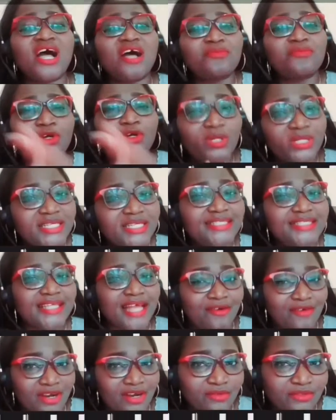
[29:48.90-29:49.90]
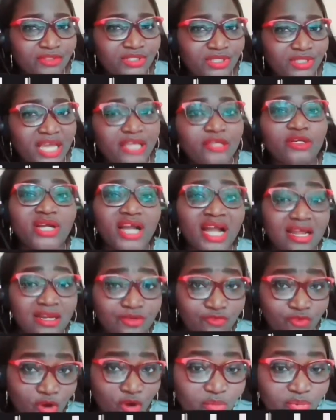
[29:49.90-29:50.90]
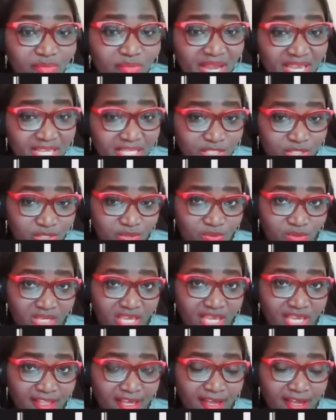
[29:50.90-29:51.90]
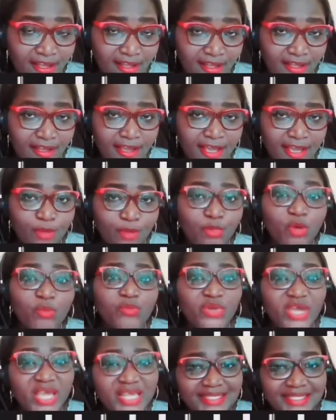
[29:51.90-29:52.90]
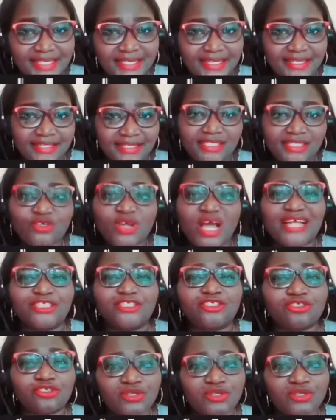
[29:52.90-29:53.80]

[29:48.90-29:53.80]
But you have colleagues around that you can rub minds together. But basically,